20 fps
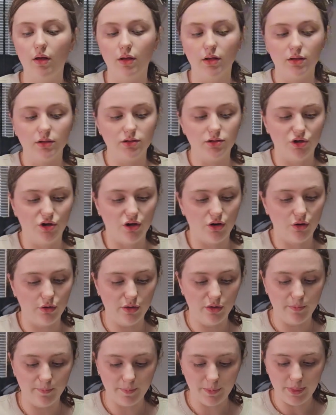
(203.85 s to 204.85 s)
So
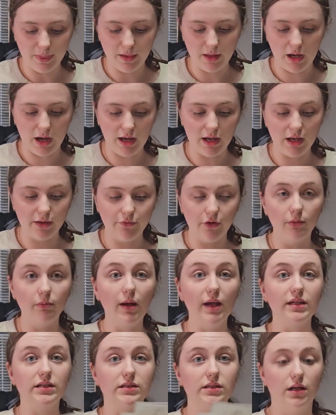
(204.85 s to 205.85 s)
I have all my
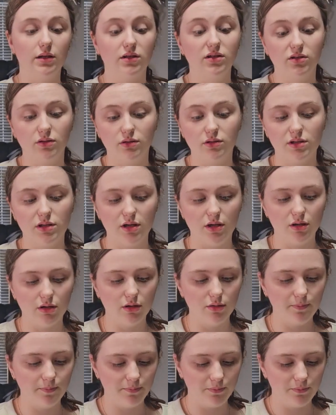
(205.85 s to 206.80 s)
stencils here.